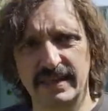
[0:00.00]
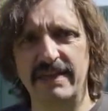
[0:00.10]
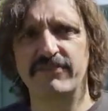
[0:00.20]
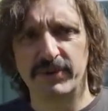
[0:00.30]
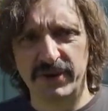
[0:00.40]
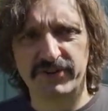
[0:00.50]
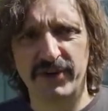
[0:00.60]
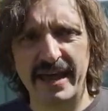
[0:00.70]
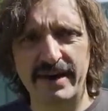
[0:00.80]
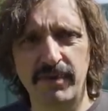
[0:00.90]
If you want to
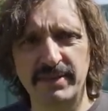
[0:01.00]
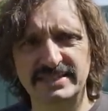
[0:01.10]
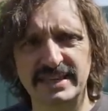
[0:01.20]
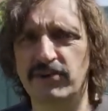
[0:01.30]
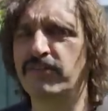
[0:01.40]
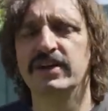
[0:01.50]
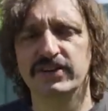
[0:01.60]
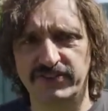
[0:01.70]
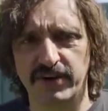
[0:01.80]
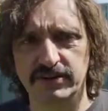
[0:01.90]
try AirUp yourself,
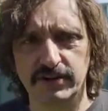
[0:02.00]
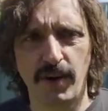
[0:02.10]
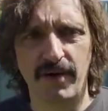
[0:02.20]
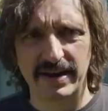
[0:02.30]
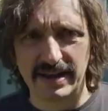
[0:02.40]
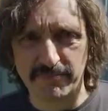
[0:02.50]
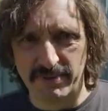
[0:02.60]
don't you worry,